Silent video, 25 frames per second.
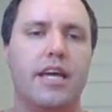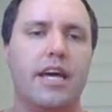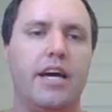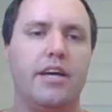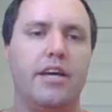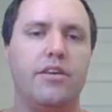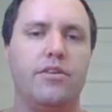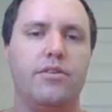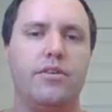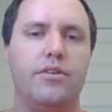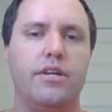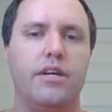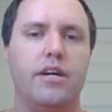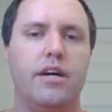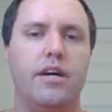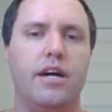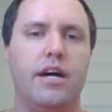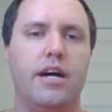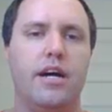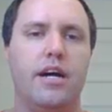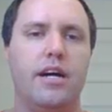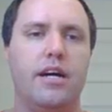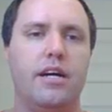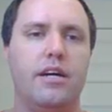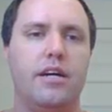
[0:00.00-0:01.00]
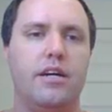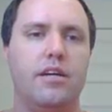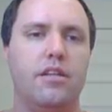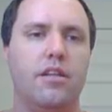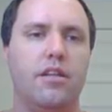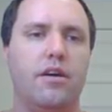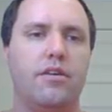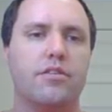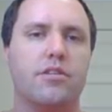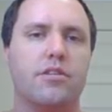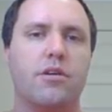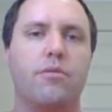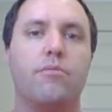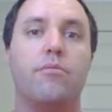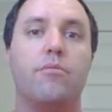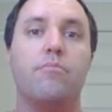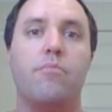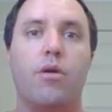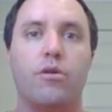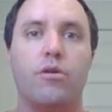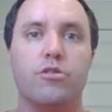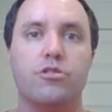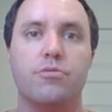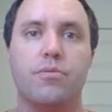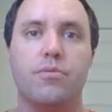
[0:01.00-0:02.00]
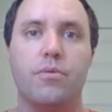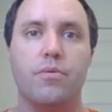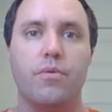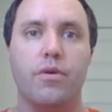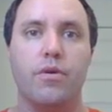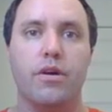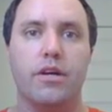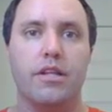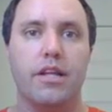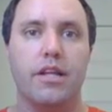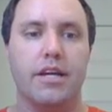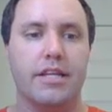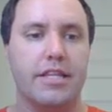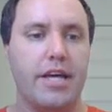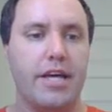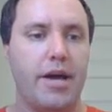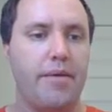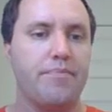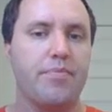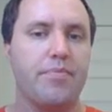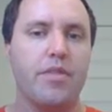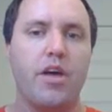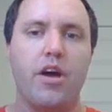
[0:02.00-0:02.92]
out your lowest common multiple work like that.